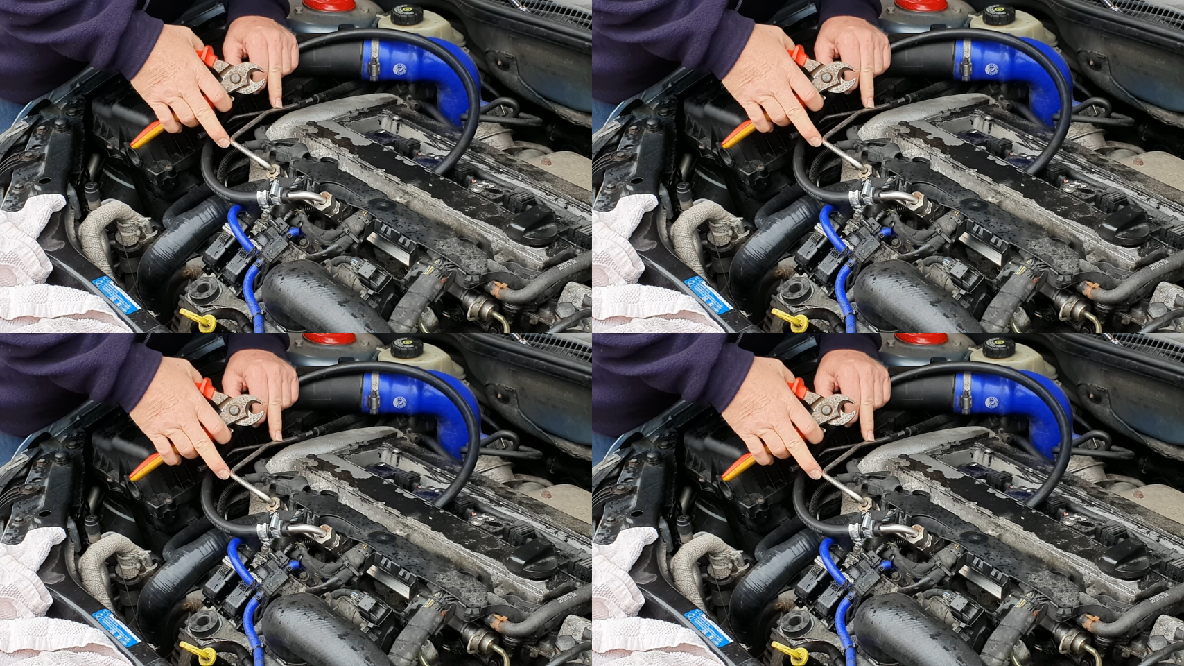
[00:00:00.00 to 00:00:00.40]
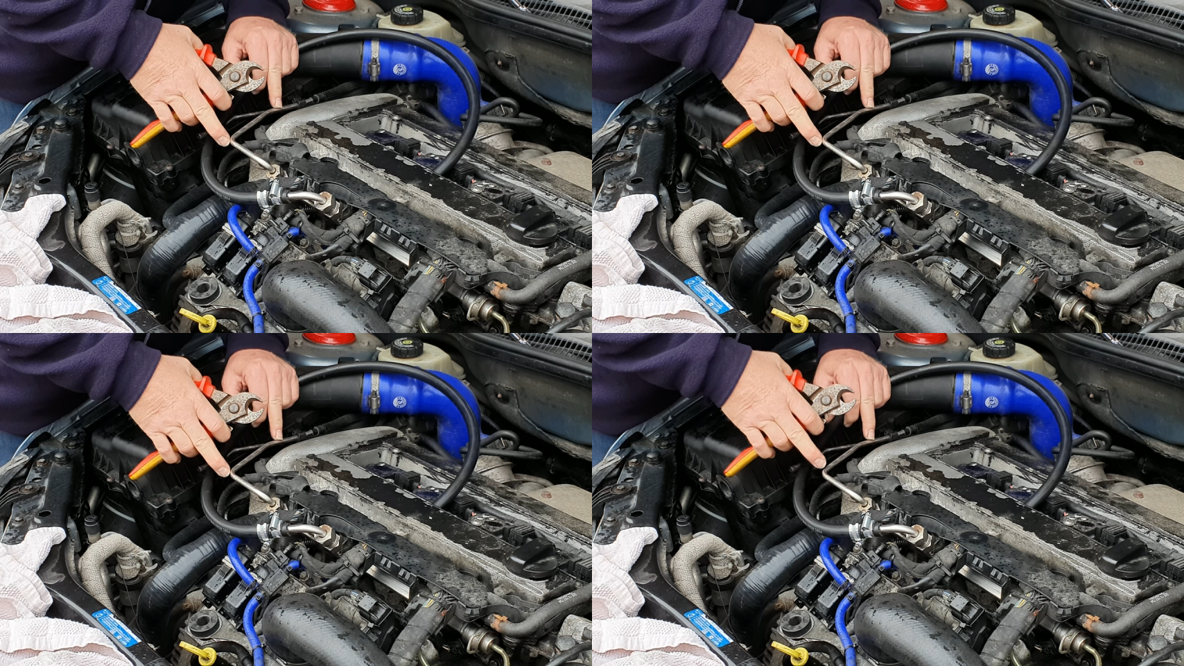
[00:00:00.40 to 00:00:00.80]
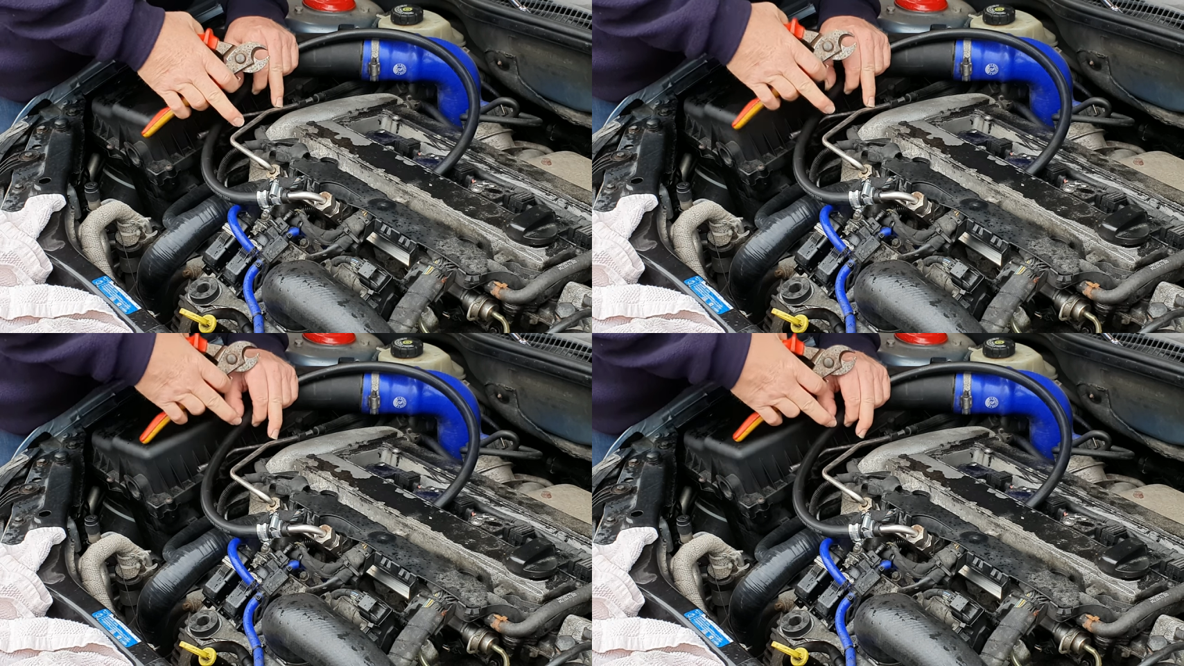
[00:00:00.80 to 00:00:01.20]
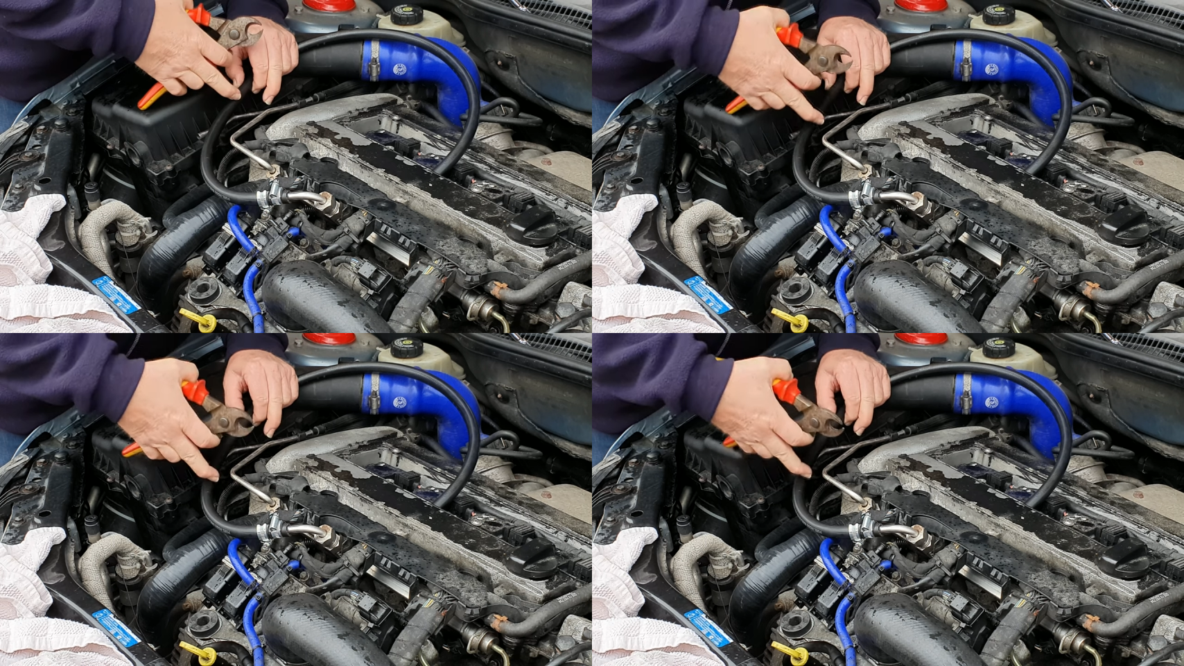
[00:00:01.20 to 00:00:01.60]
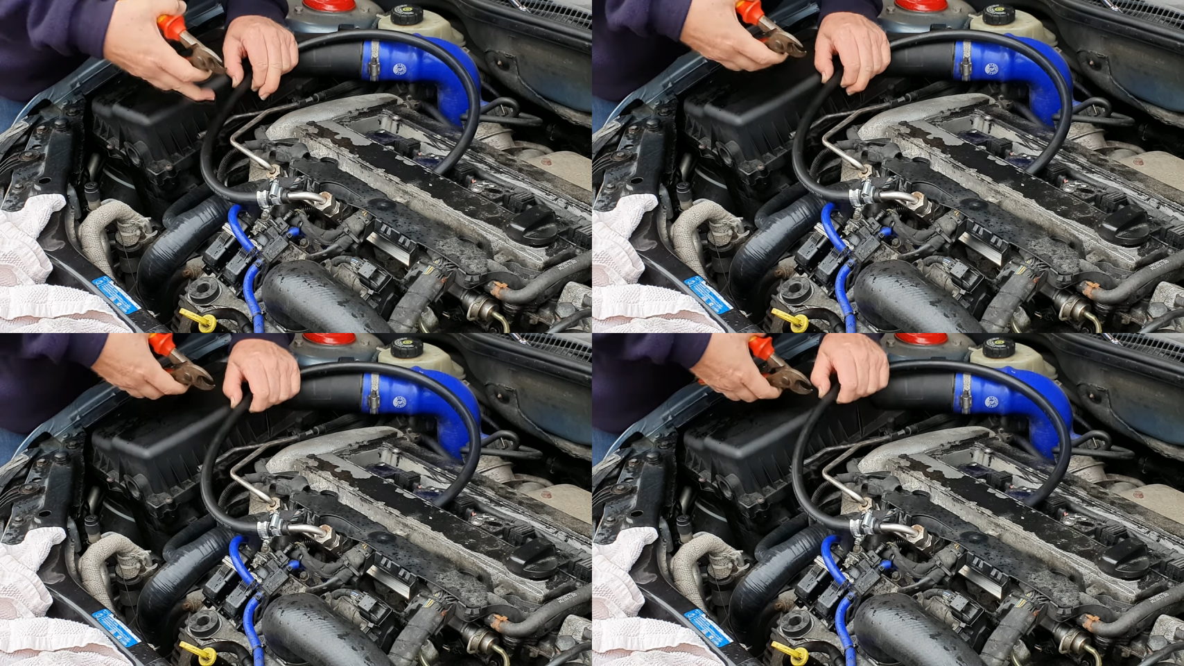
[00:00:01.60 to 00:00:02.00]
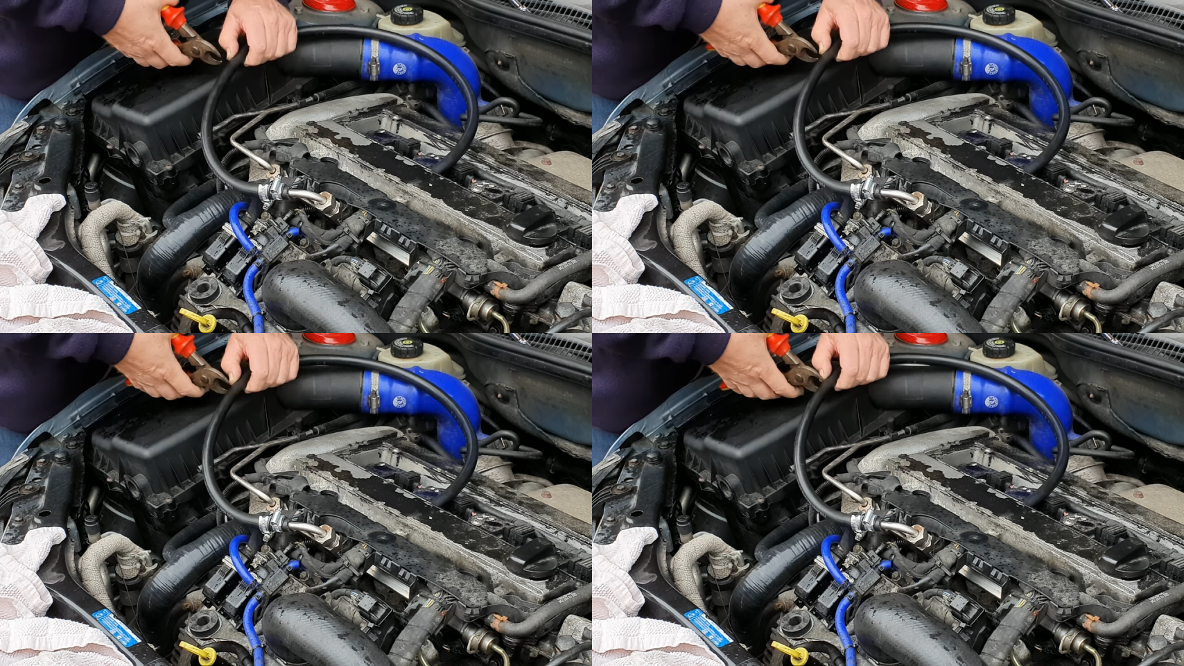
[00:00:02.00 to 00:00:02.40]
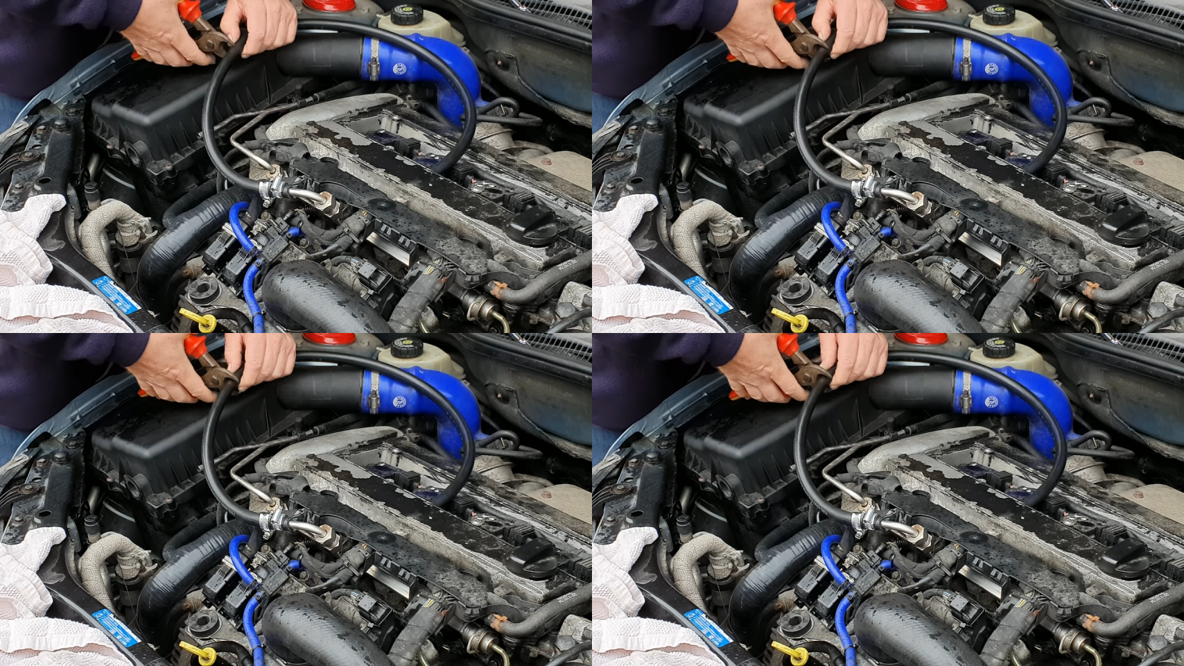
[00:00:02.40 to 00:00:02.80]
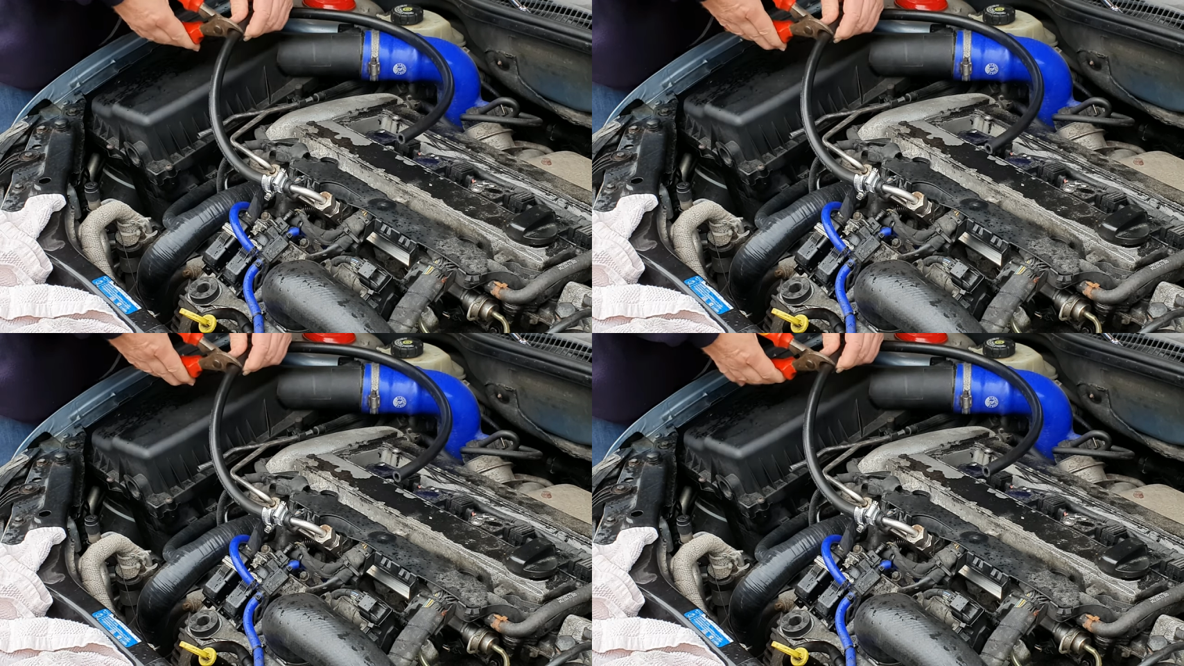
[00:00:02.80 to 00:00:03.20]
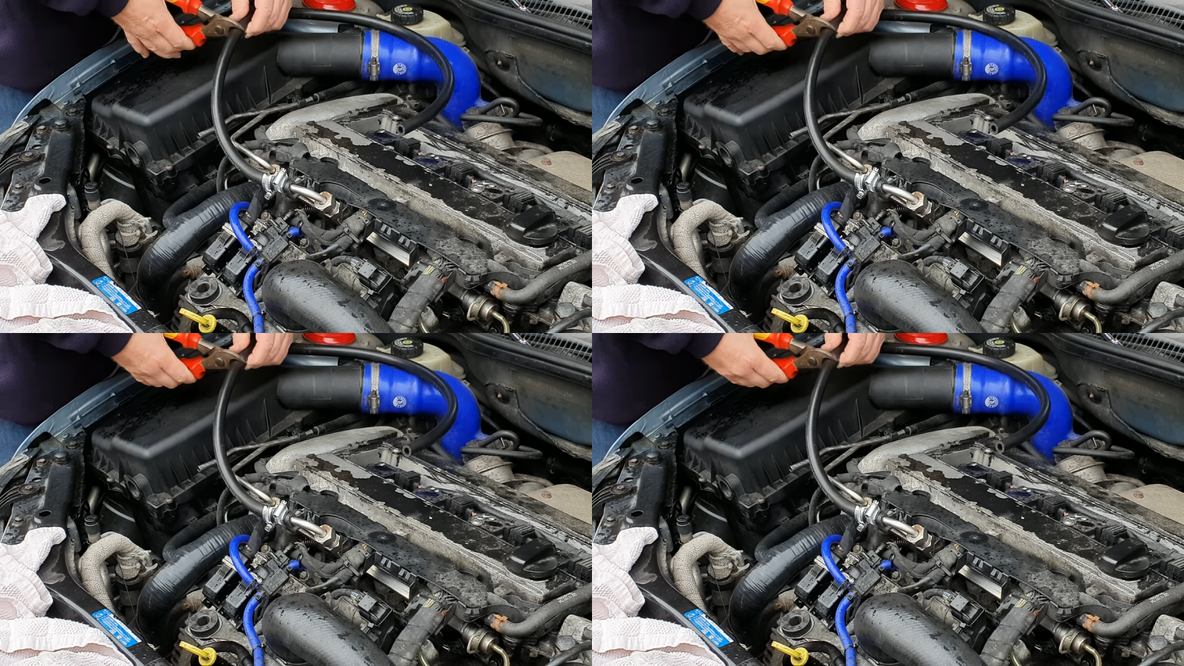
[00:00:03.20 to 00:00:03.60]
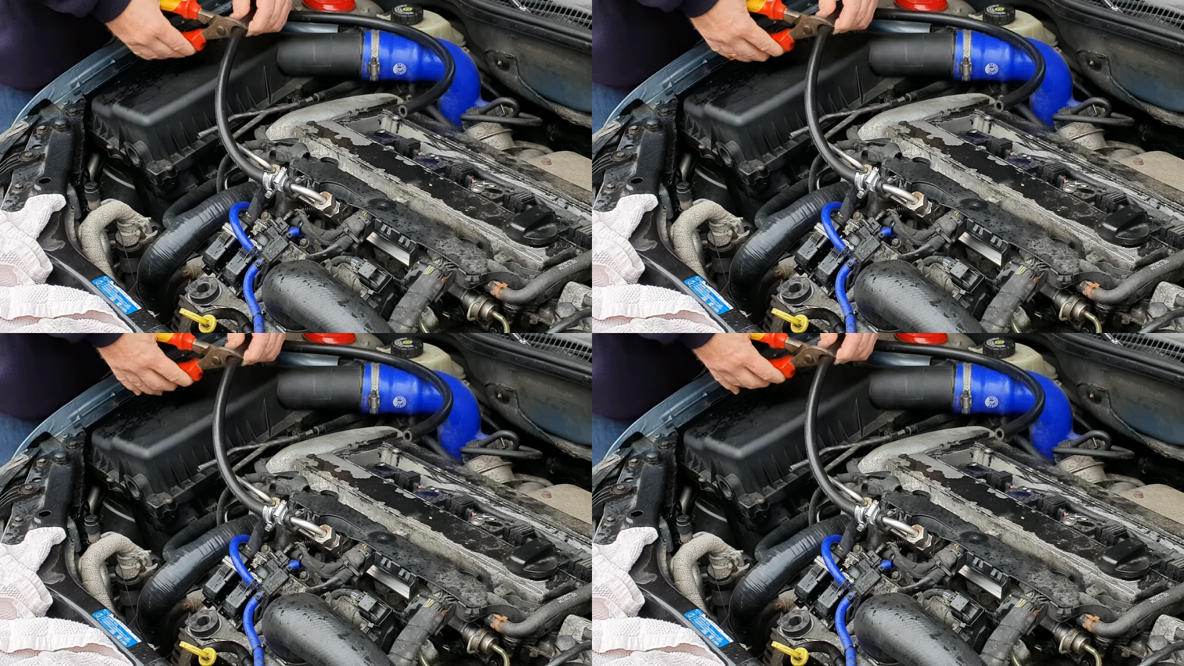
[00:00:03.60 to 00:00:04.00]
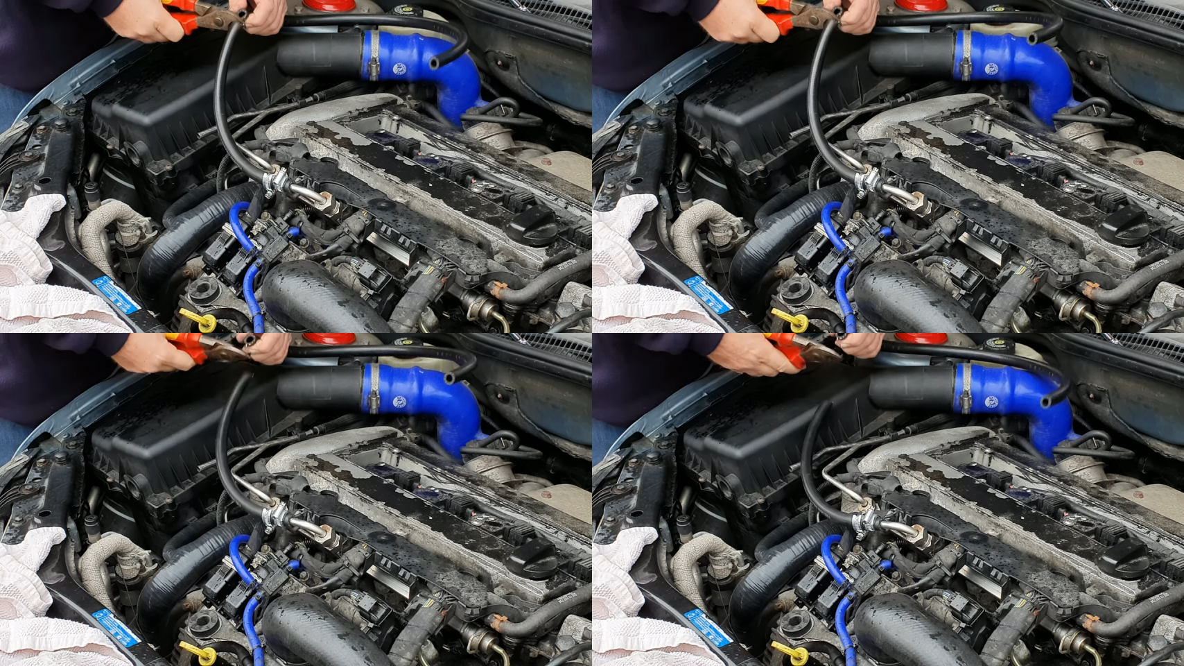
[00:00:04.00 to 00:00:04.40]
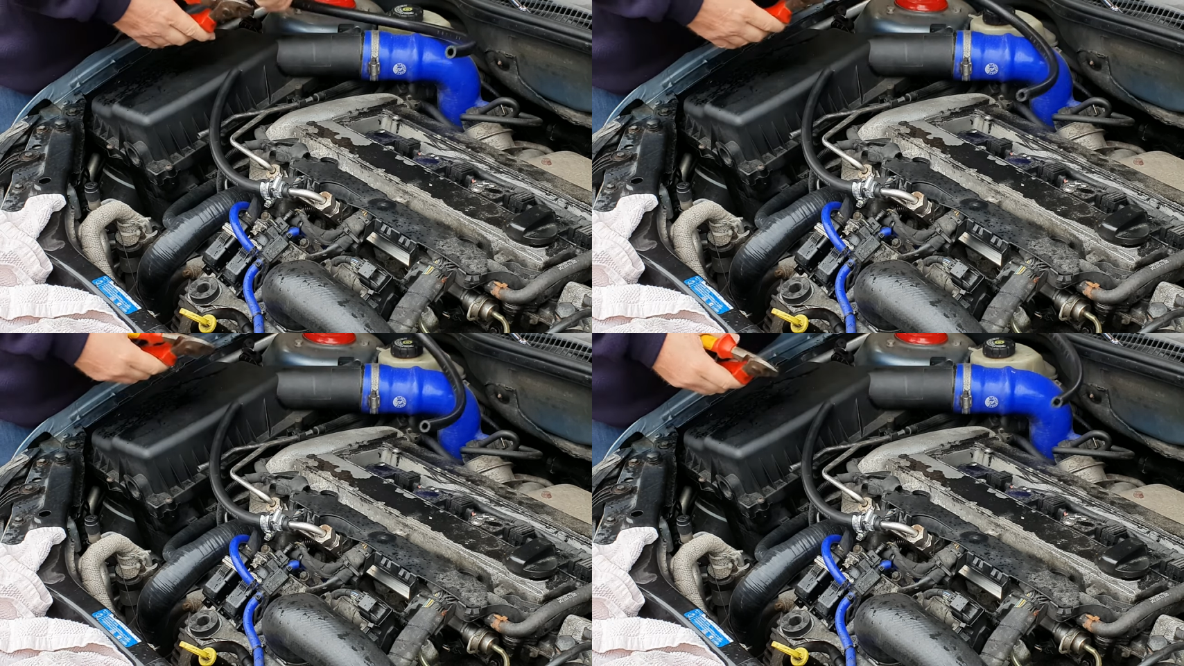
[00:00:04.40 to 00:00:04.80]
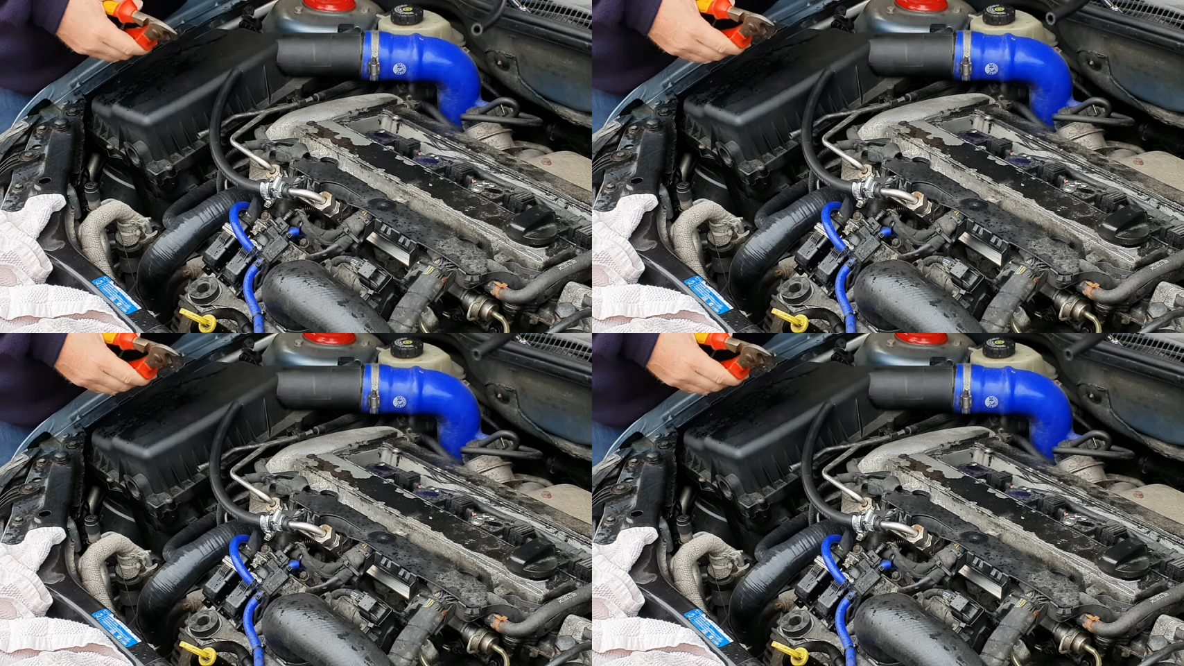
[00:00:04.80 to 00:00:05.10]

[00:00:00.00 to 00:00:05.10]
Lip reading: No face is visible, so there are no lips to read.